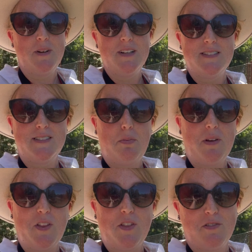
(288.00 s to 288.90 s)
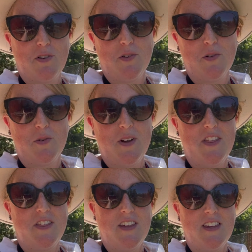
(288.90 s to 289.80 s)
zipping through
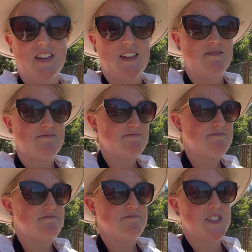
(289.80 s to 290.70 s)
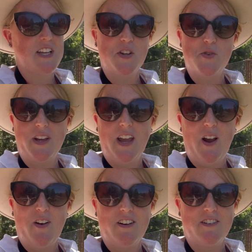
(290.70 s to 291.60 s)
the sanctuary
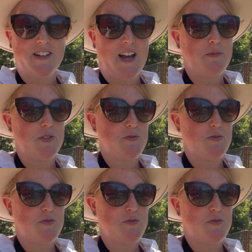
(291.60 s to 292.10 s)
area at night, which